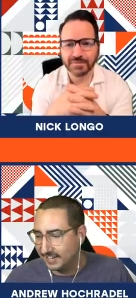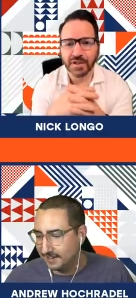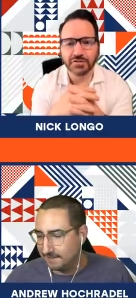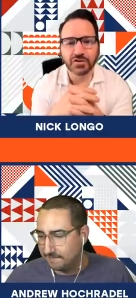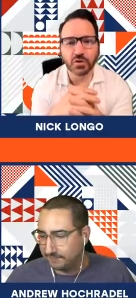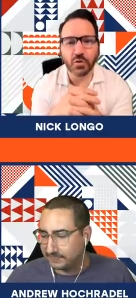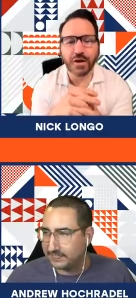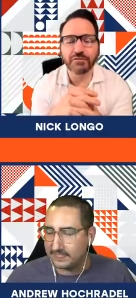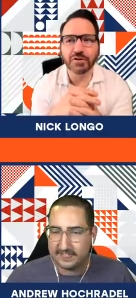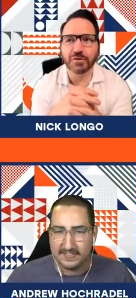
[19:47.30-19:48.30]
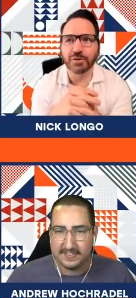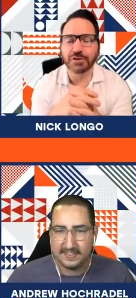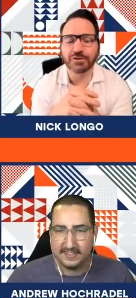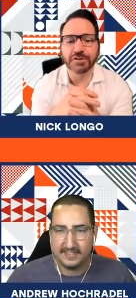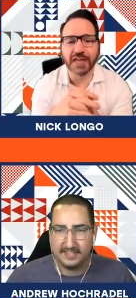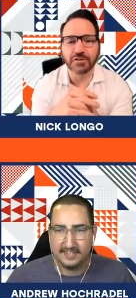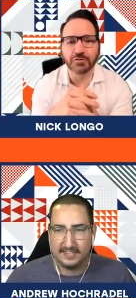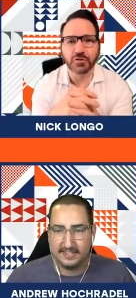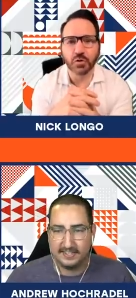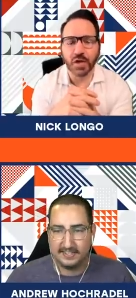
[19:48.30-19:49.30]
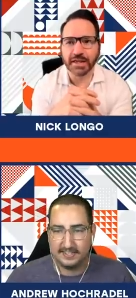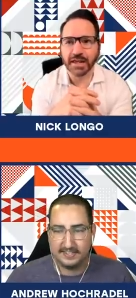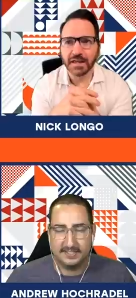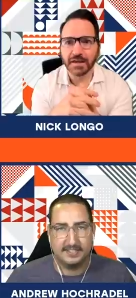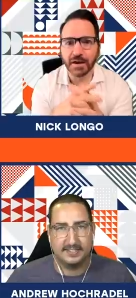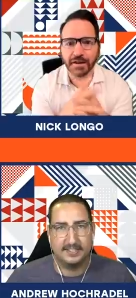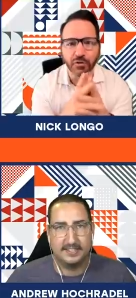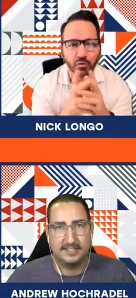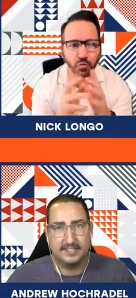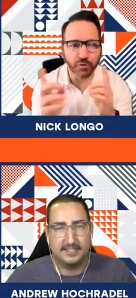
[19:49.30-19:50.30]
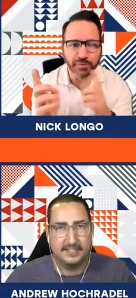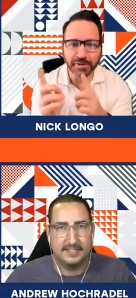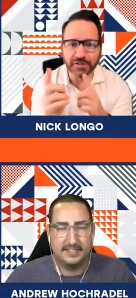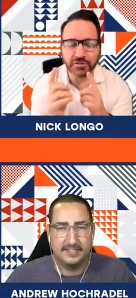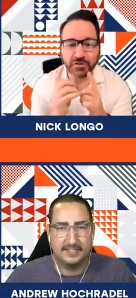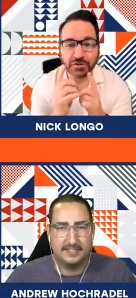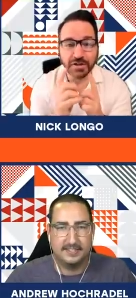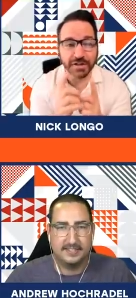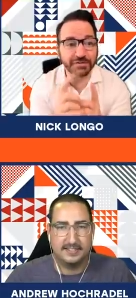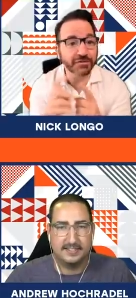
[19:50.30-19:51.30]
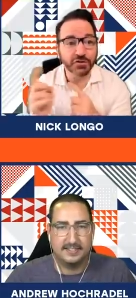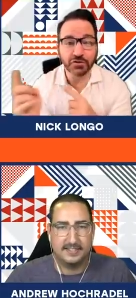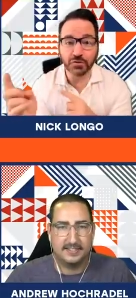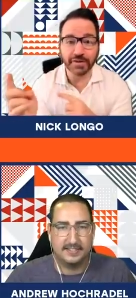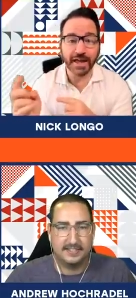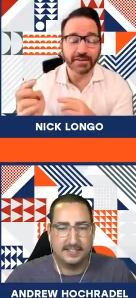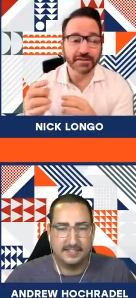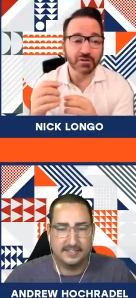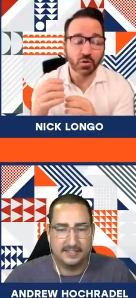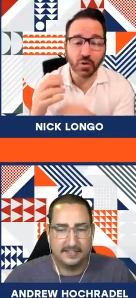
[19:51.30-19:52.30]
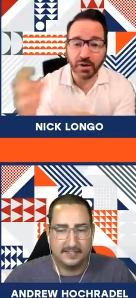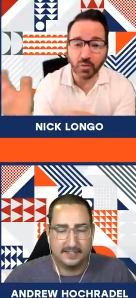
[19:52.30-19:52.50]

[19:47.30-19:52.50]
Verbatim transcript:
Speaker 1: Do you ever, when you're in that zone too, like, another rule would be even if you're doing that and it's a quick